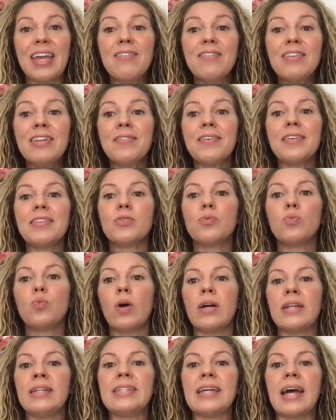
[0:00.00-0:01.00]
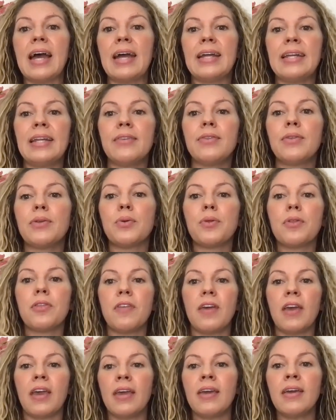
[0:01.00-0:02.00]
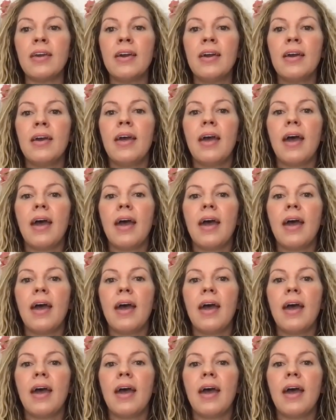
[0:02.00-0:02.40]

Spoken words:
Even if it's one tiny little thing,